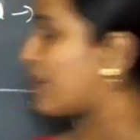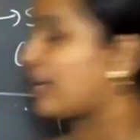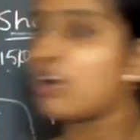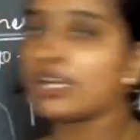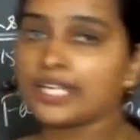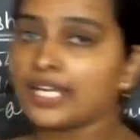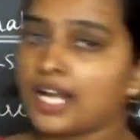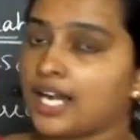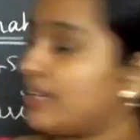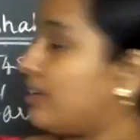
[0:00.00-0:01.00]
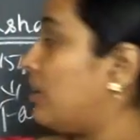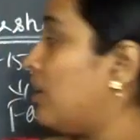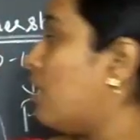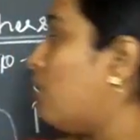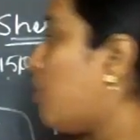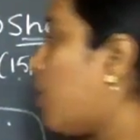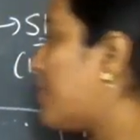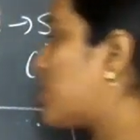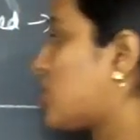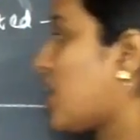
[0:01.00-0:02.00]
Bengal king under
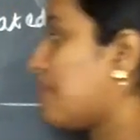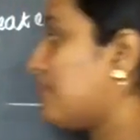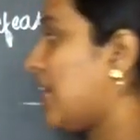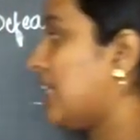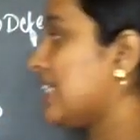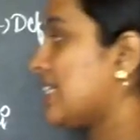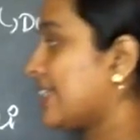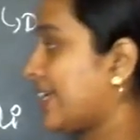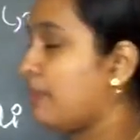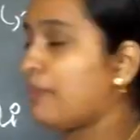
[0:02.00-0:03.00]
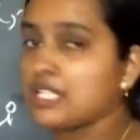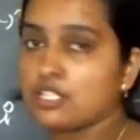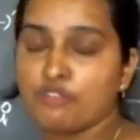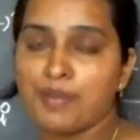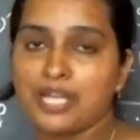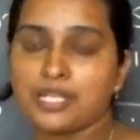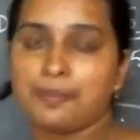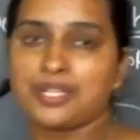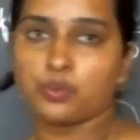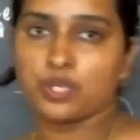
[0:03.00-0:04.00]
Muhammad Shah Abdali. The second battle of
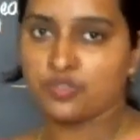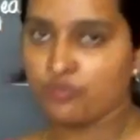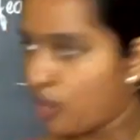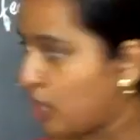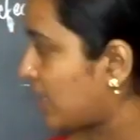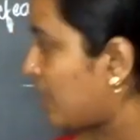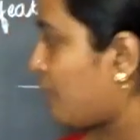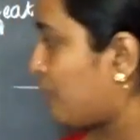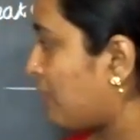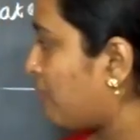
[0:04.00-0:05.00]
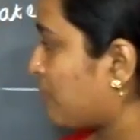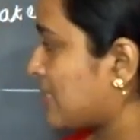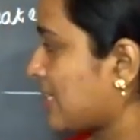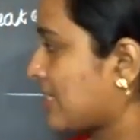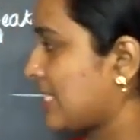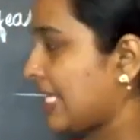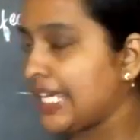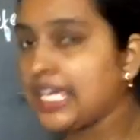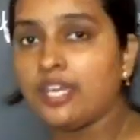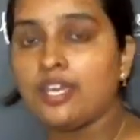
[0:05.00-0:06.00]
Panipat was fought in 1556
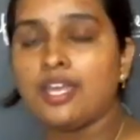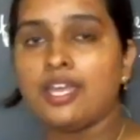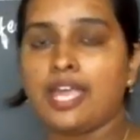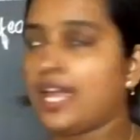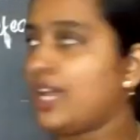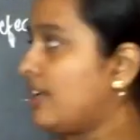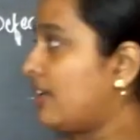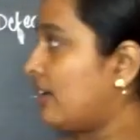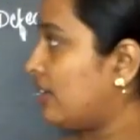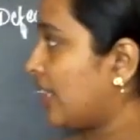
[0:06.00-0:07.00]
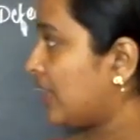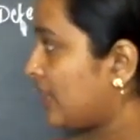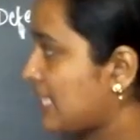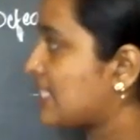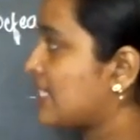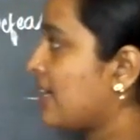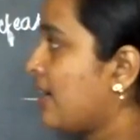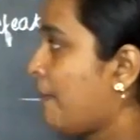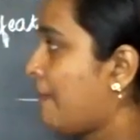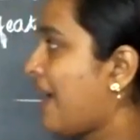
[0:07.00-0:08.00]
CE. And in this
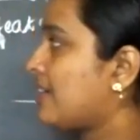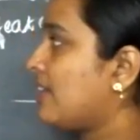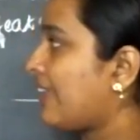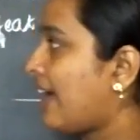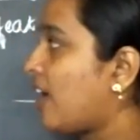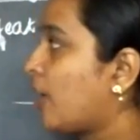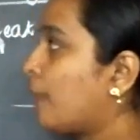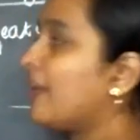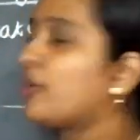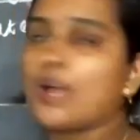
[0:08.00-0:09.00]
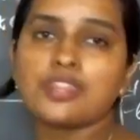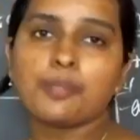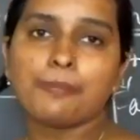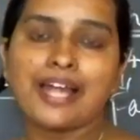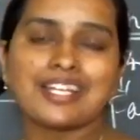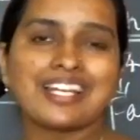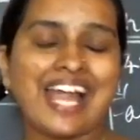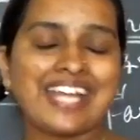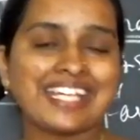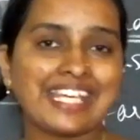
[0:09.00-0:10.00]
battle, the Akbar won the battle
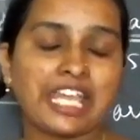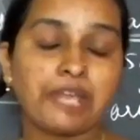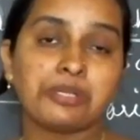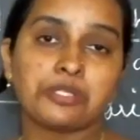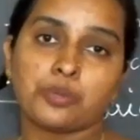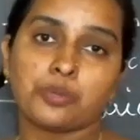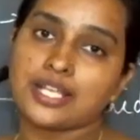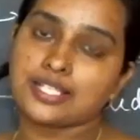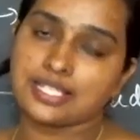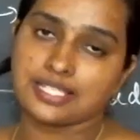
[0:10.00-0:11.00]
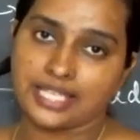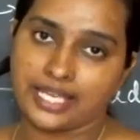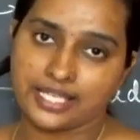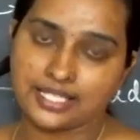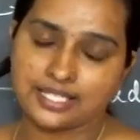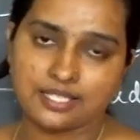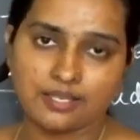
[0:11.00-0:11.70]
and he came into an existence.